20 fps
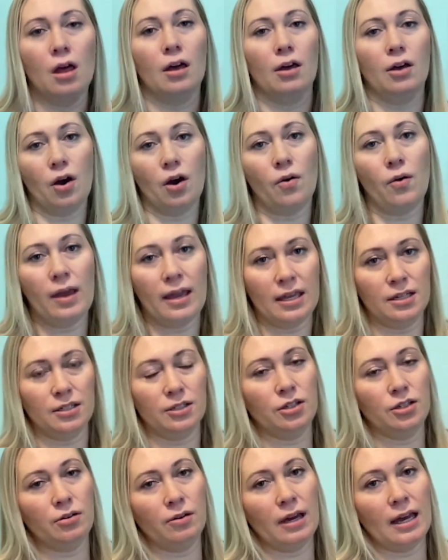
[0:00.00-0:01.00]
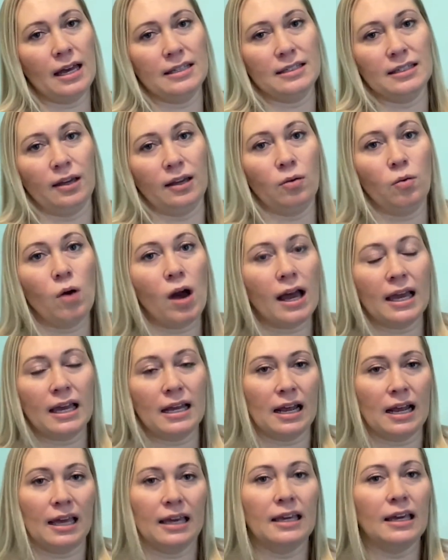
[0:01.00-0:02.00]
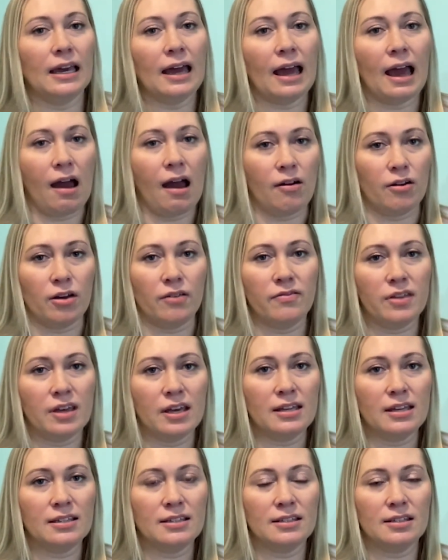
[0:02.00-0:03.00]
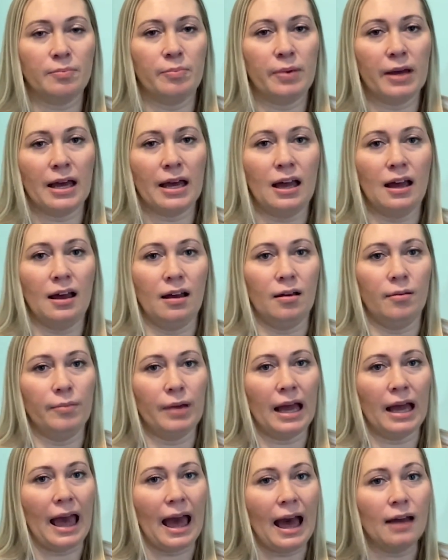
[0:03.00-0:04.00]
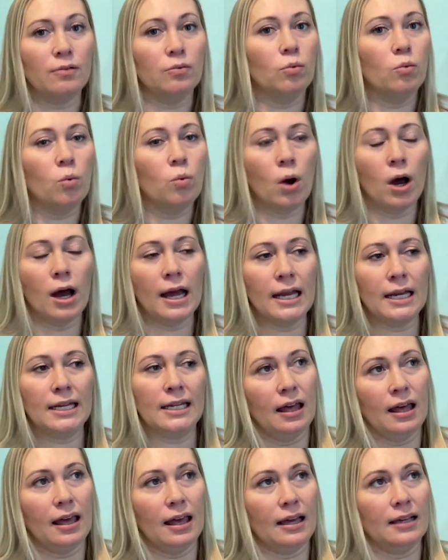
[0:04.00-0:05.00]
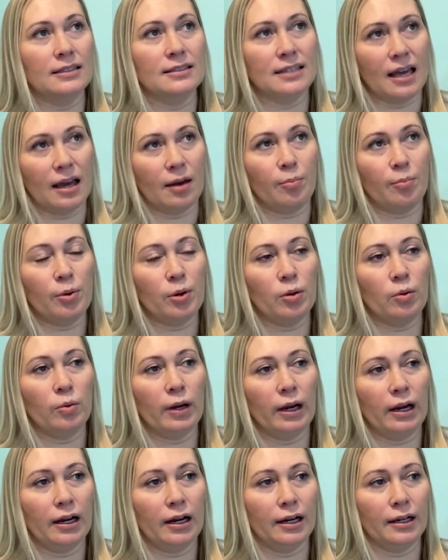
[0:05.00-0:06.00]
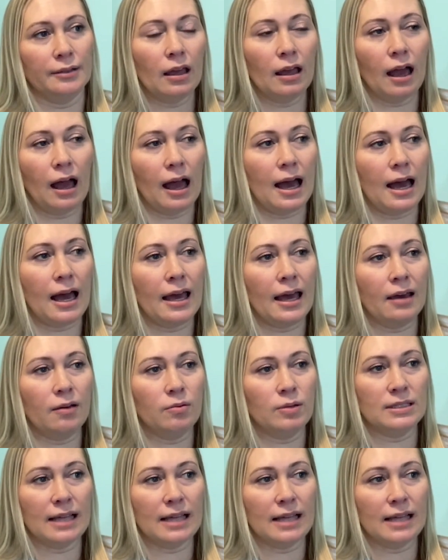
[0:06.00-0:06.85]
go into it as like, what can I get out of this? But I had one example where I was